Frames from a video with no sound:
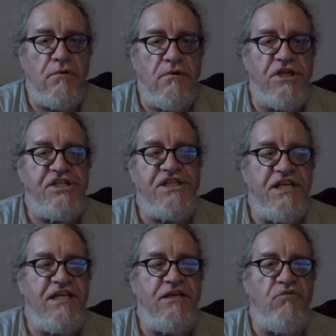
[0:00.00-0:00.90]
The
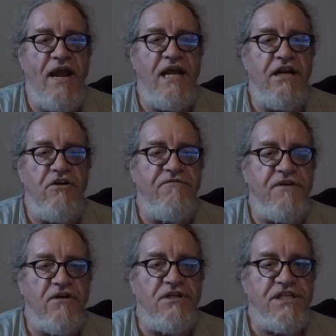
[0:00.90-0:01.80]
city ran
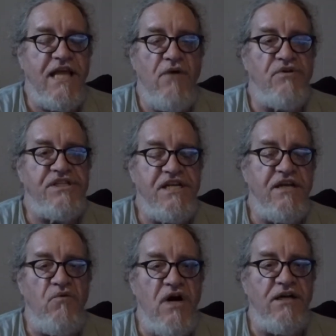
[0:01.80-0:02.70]
interference, and that was City
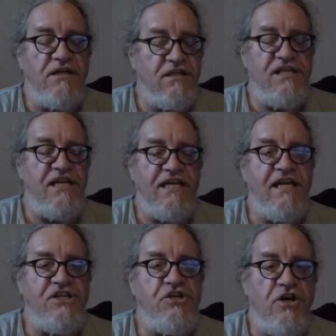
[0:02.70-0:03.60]
of
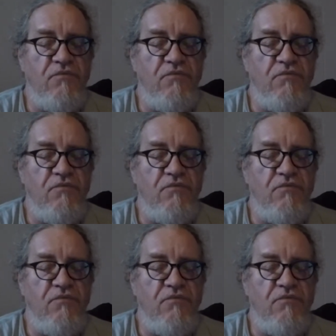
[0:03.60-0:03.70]
Kitchener.